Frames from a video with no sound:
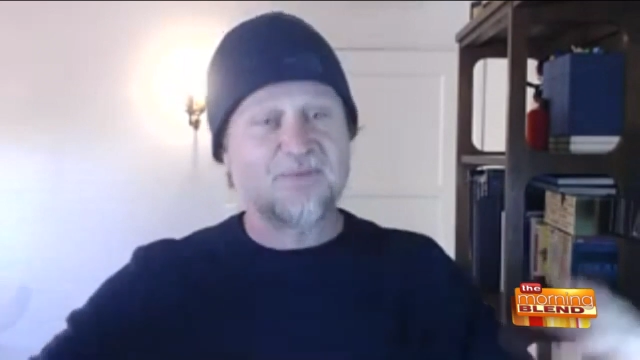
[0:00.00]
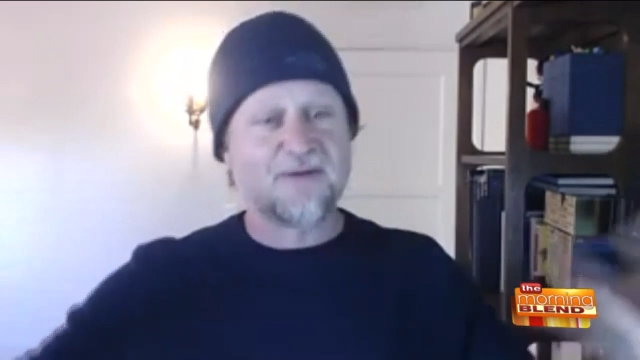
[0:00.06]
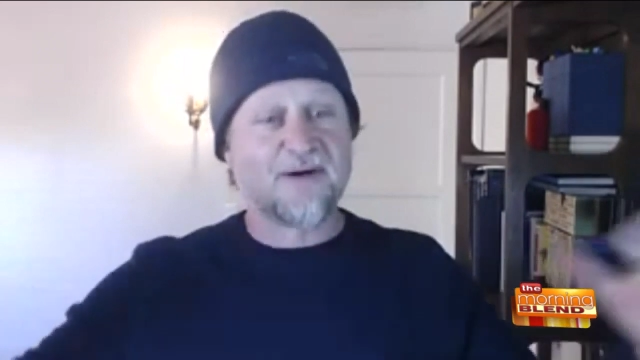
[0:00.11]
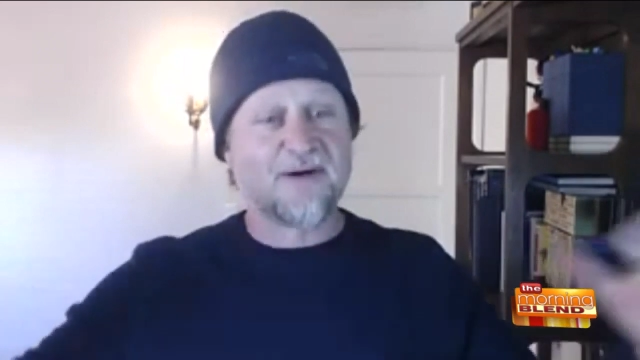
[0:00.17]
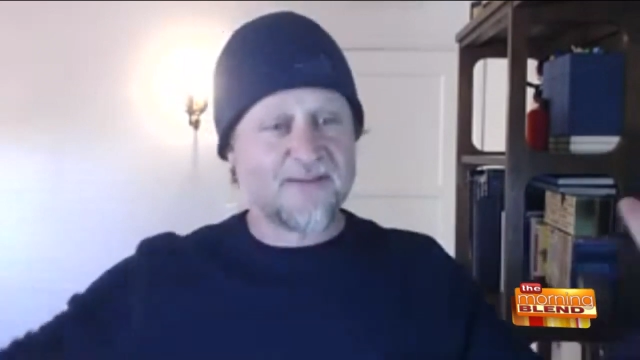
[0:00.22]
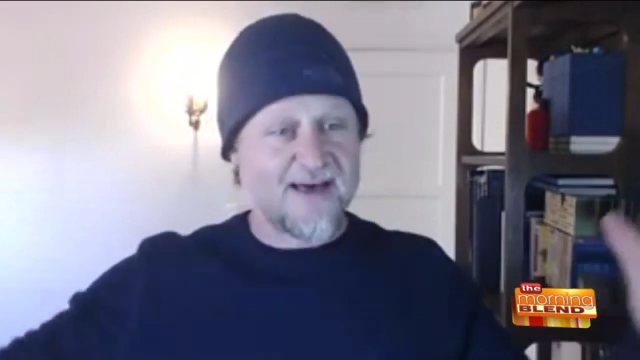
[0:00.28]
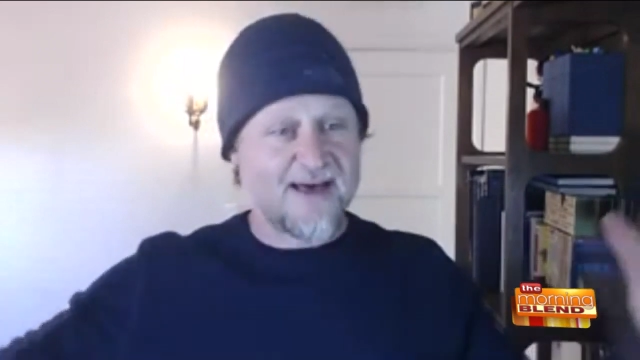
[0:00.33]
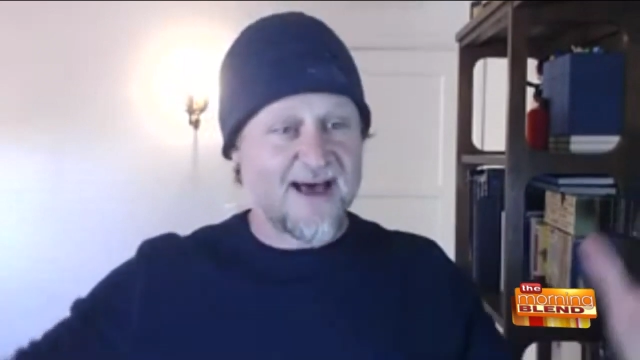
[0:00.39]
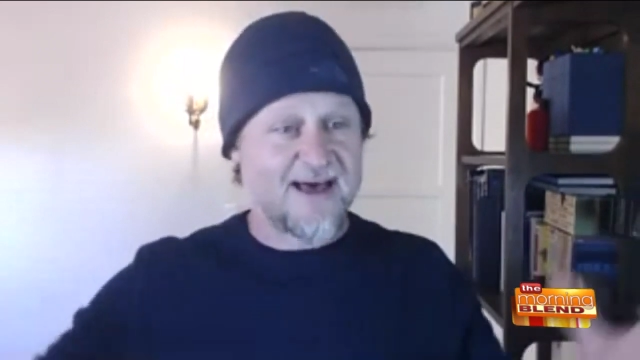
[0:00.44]

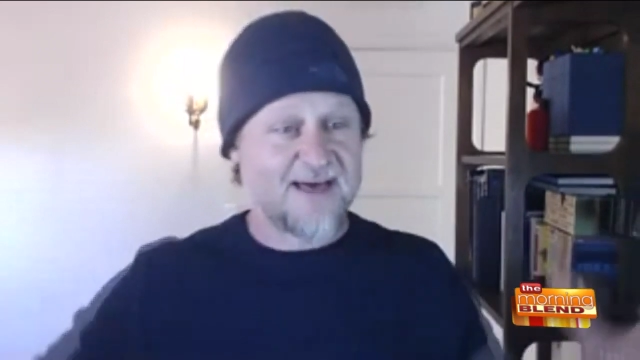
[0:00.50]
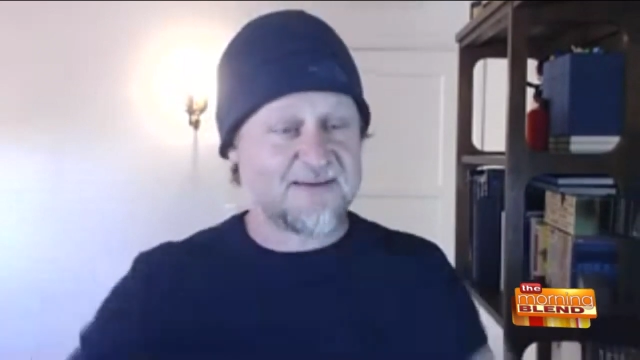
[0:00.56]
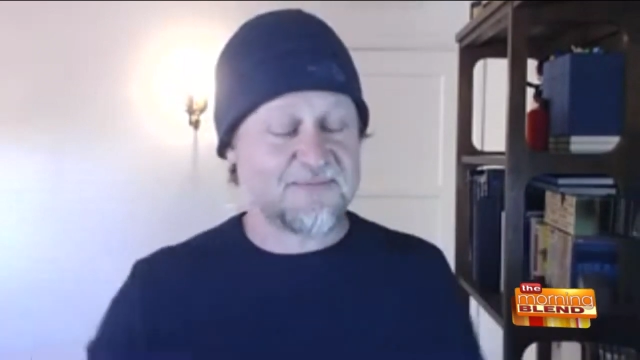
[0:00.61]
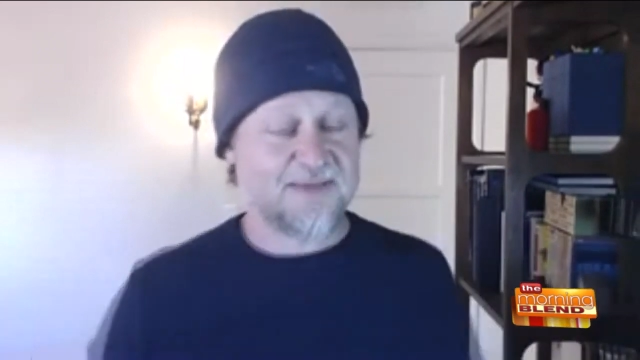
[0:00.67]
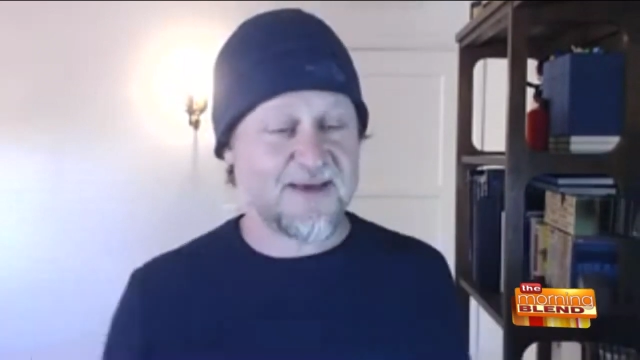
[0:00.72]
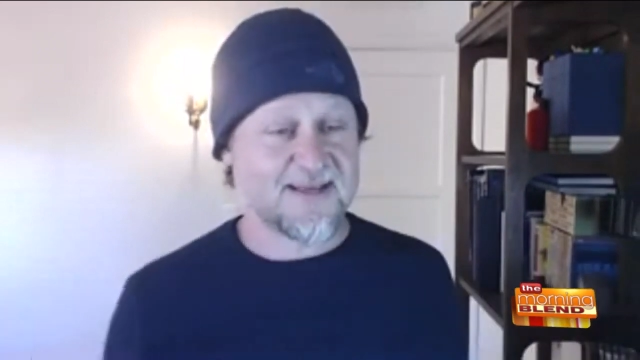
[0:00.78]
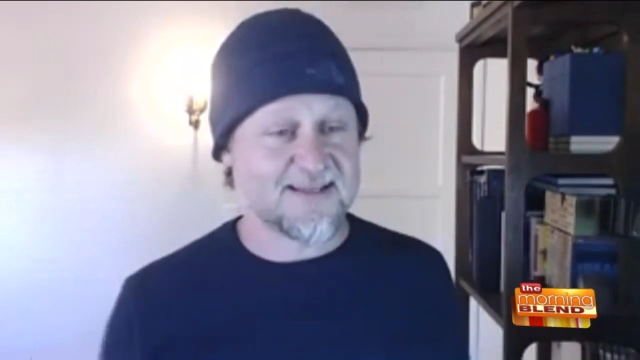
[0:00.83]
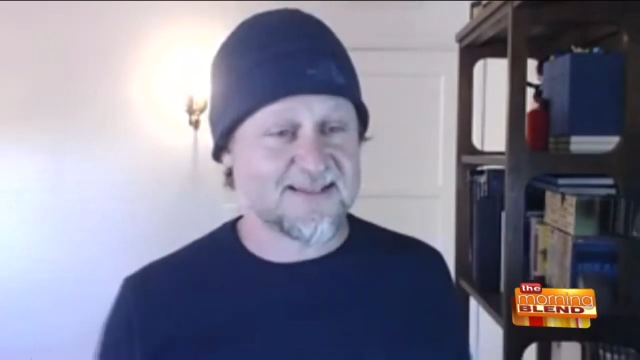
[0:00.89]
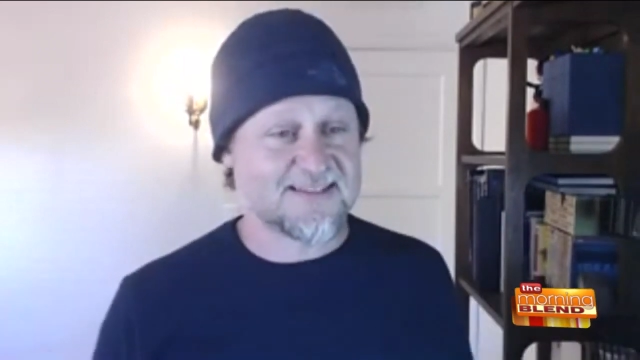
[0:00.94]
upon that and
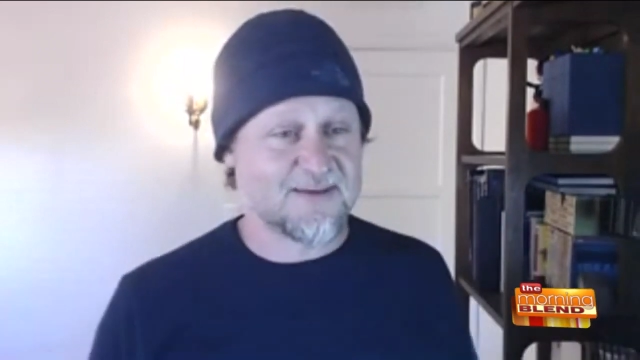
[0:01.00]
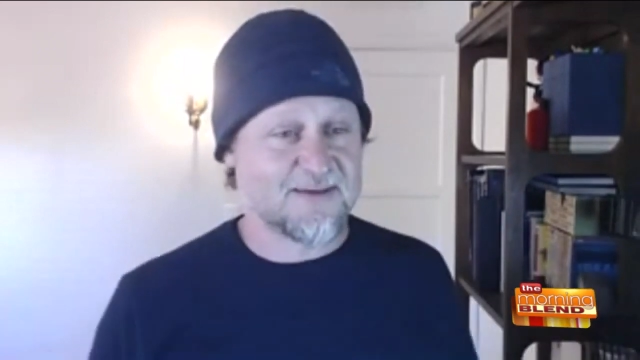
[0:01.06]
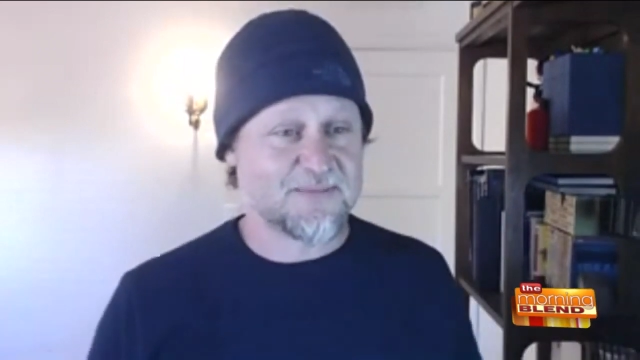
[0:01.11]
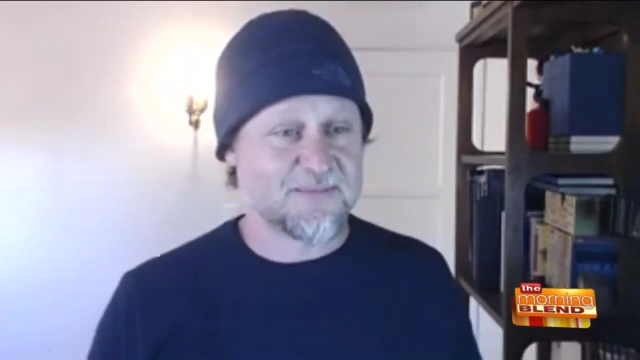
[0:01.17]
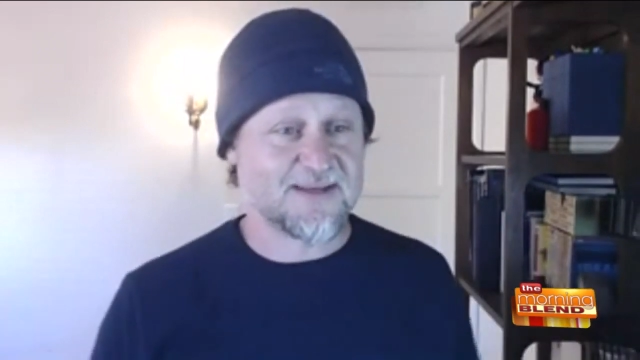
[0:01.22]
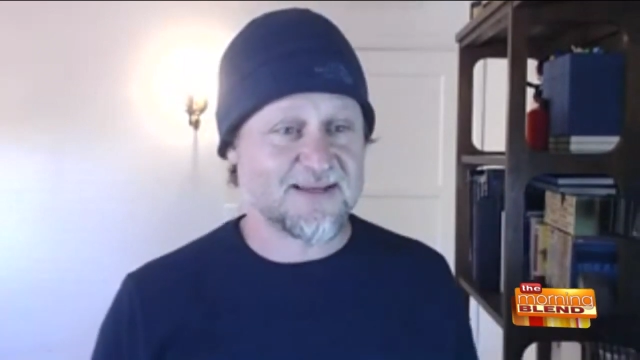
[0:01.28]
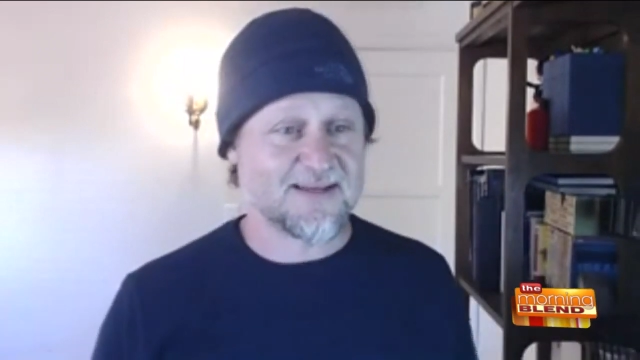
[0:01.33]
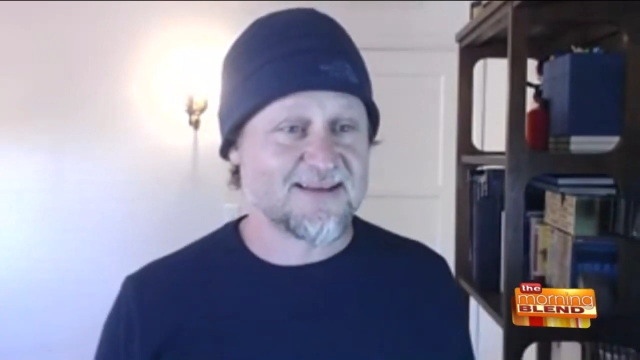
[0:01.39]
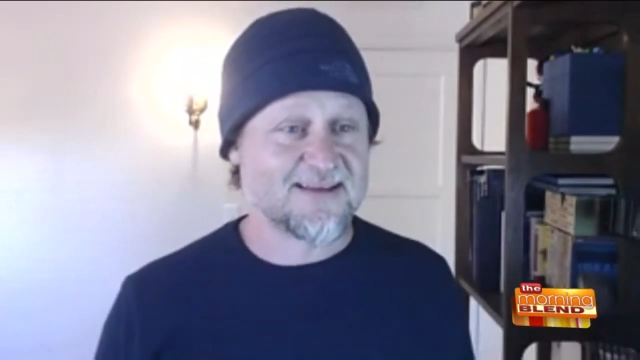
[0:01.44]
make it
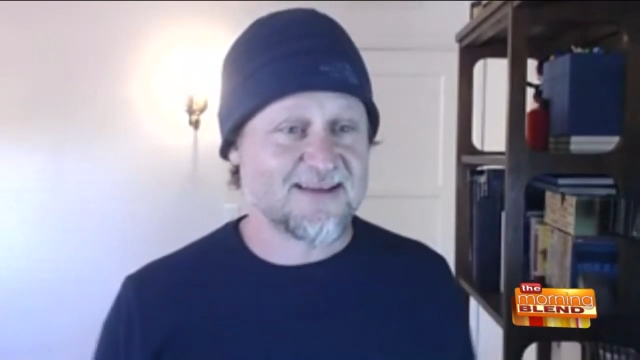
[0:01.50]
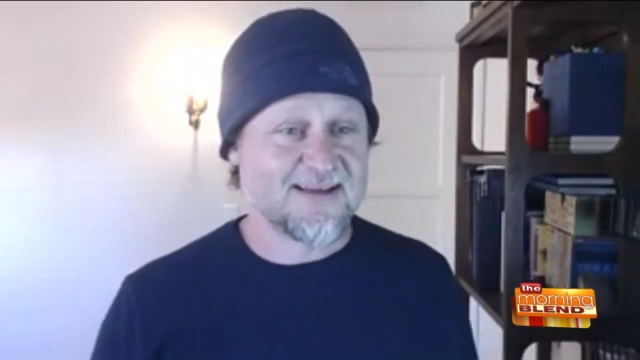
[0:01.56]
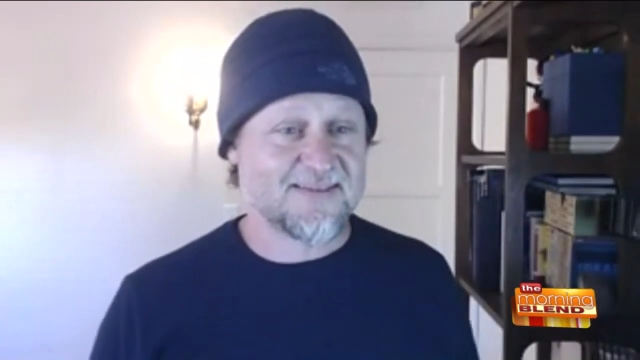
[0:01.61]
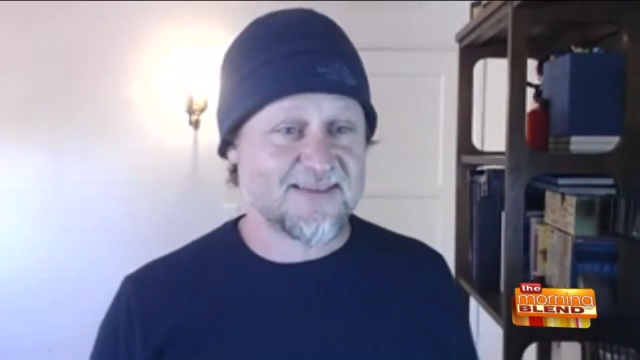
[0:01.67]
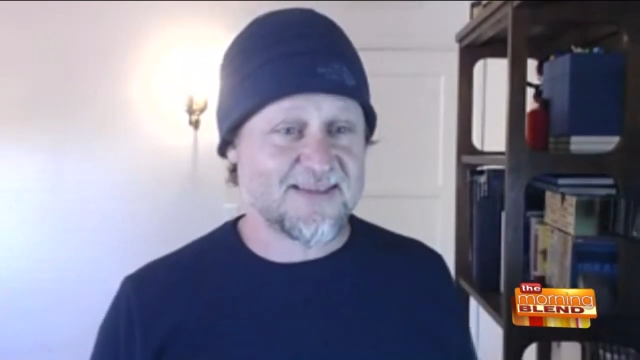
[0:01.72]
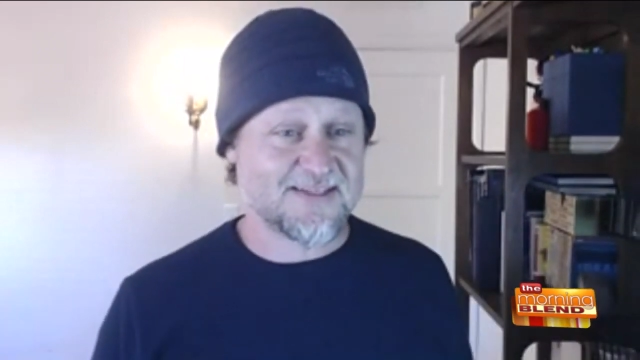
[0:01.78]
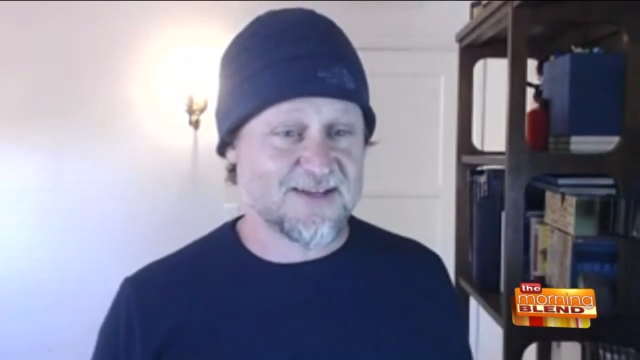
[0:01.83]
something that's